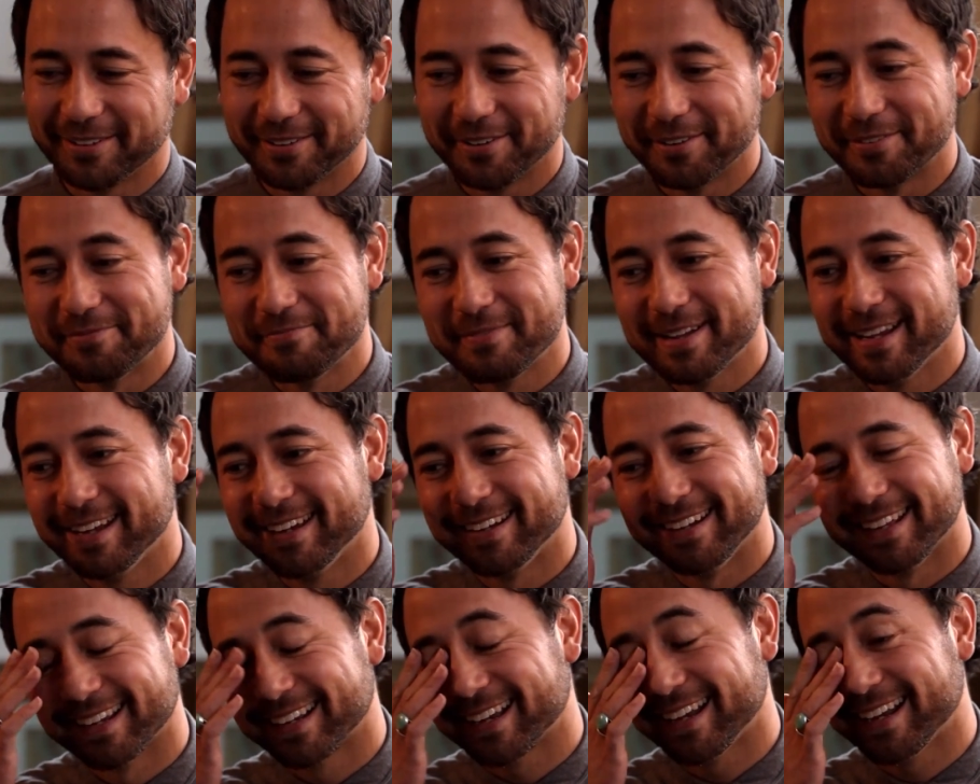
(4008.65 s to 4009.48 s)
oh
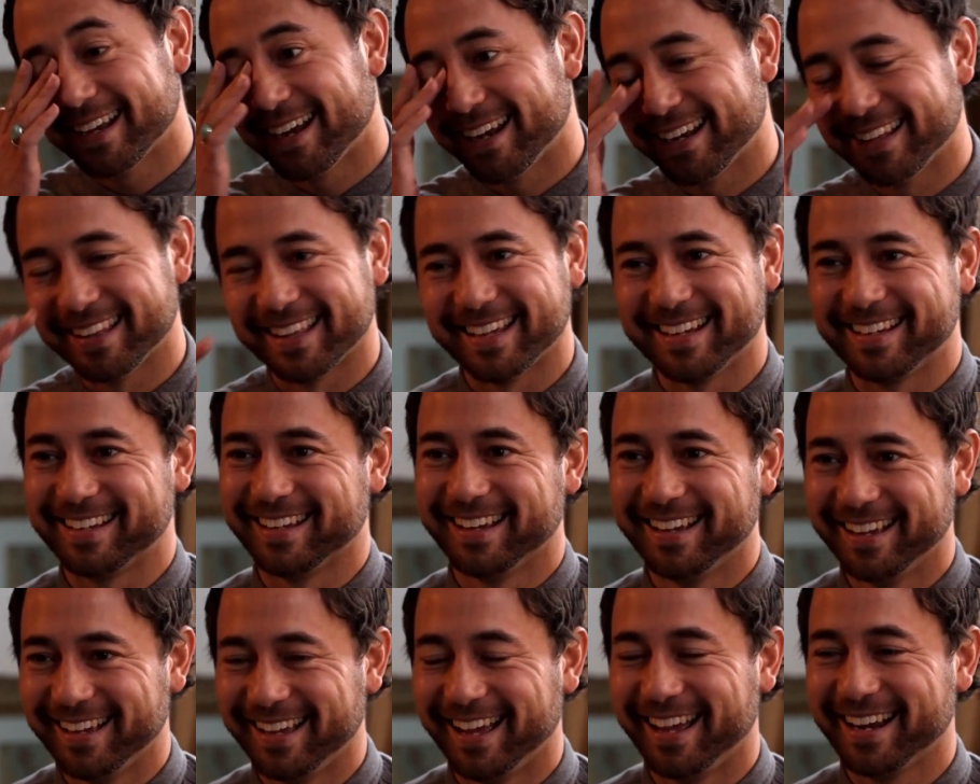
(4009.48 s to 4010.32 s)
man, like I
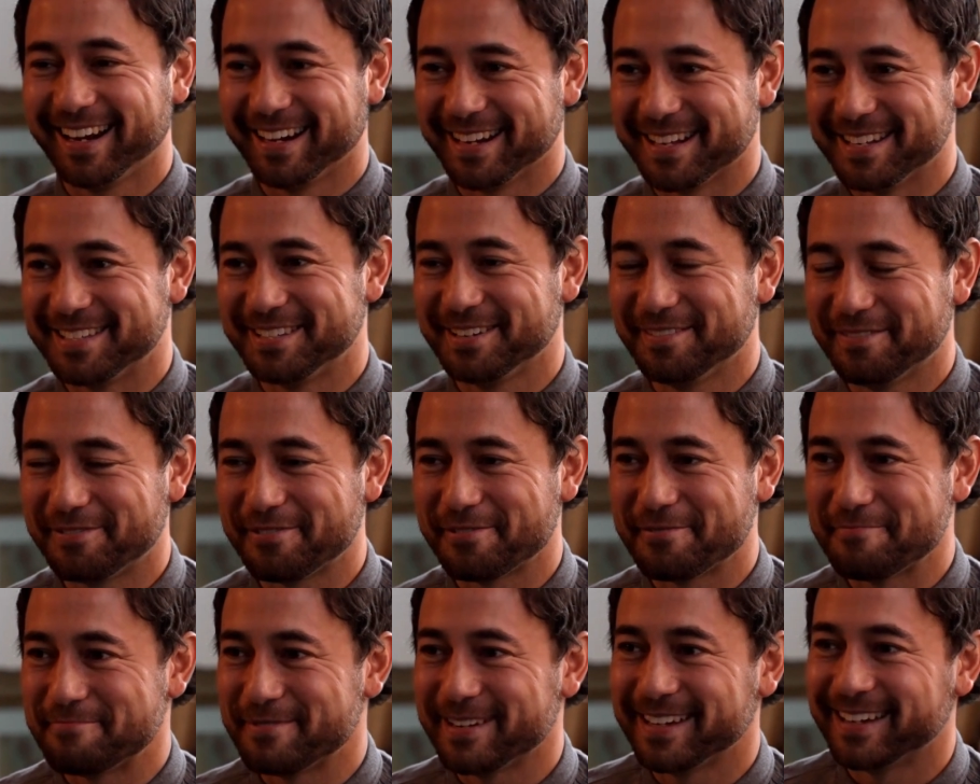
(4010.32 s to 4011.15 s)
gotta sit
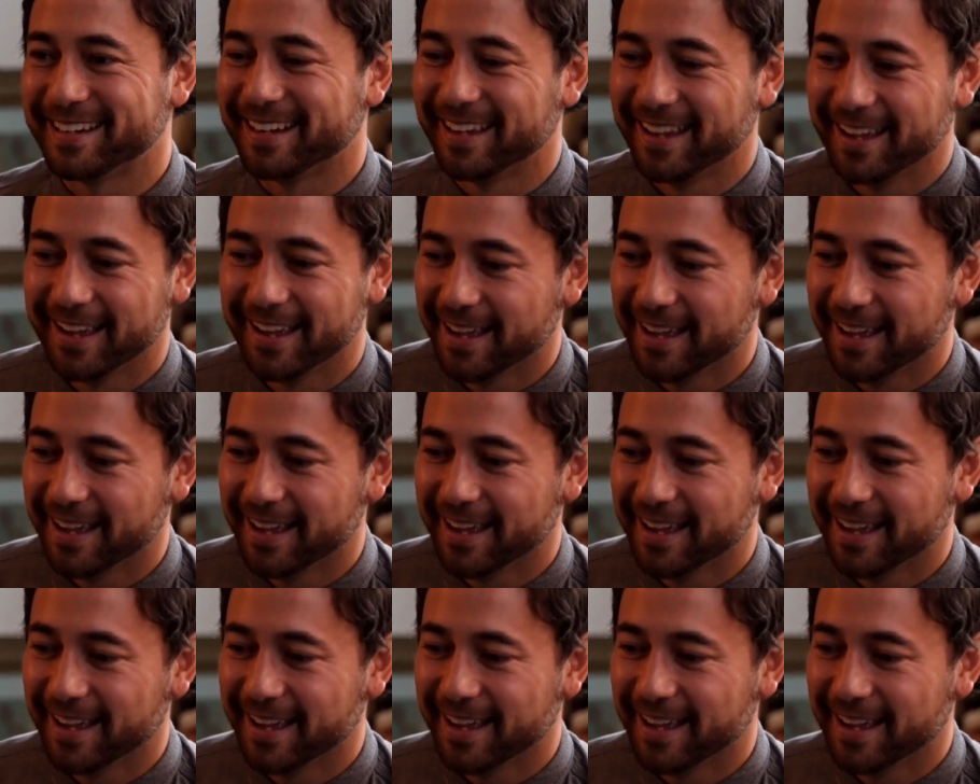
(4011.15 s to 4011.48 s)
for a bit.